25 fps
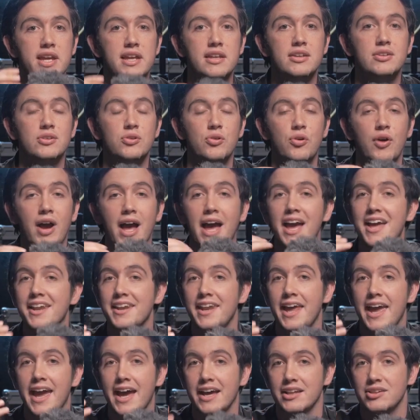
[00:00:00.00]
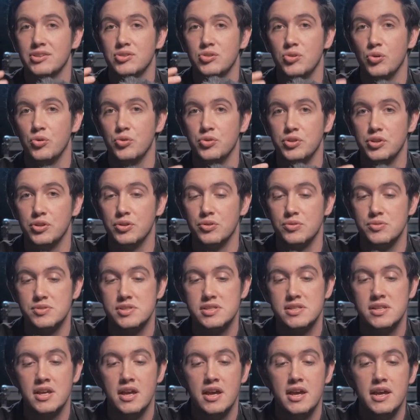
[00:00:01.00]
indoor and outdoor
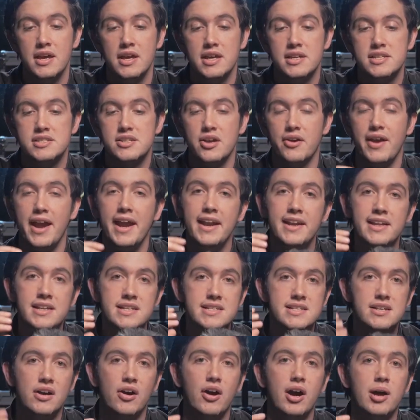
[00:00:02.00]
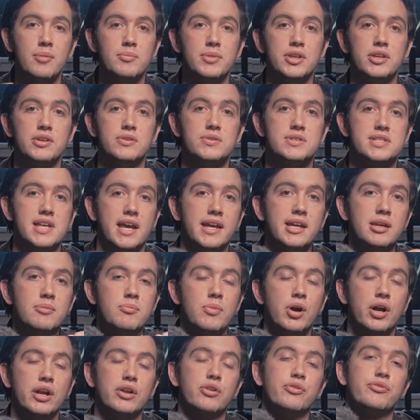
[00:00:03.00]
use. So any time that you take a
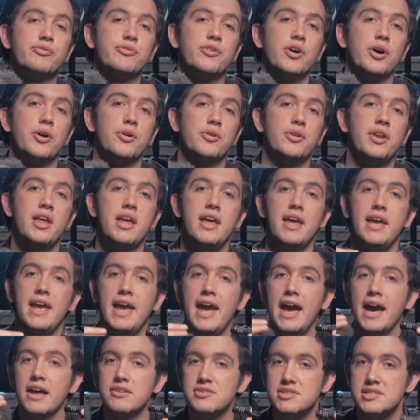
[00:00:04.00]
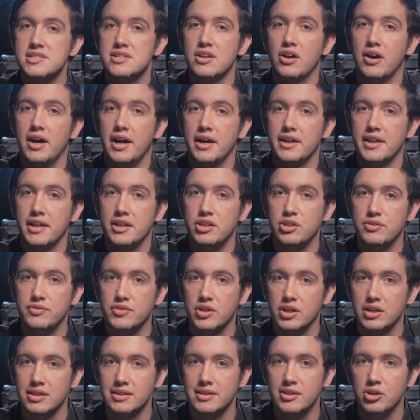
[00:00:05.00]
microphone outside and you've
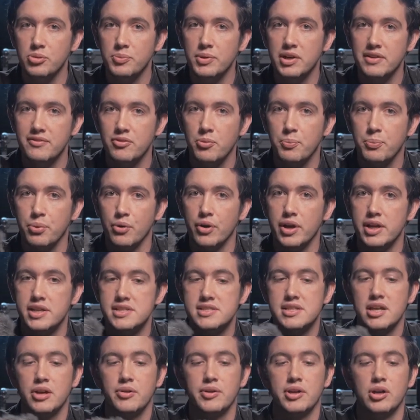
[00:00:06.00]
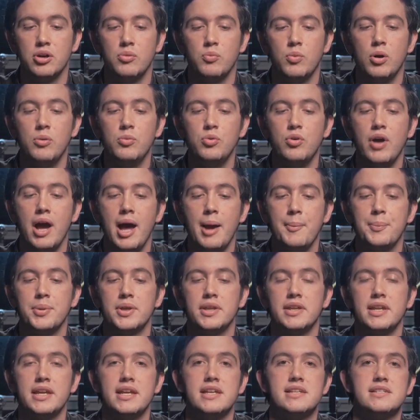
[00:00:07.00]
got a little bit of a breeze going on, what will
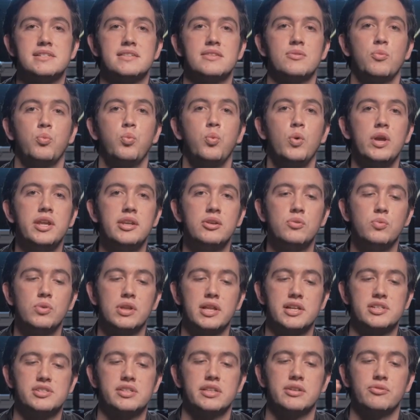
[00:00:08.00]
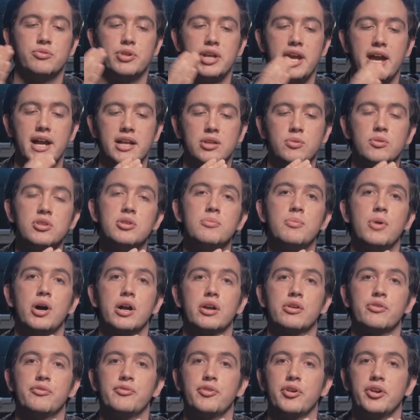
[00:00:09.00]
happen is the wind will actually react with the
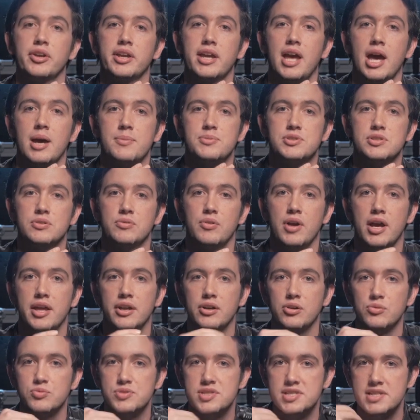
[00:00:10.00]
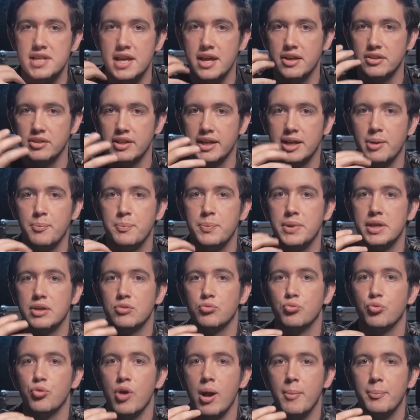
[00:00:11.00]
microphone capsule and it'll sound like a big
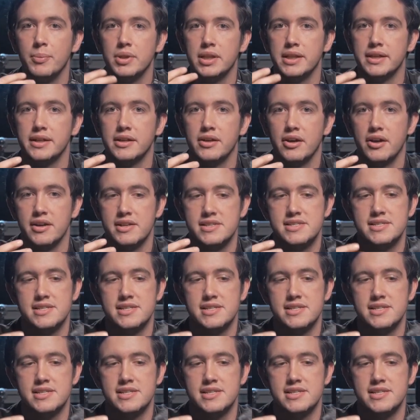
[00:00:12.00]
rumbling kind of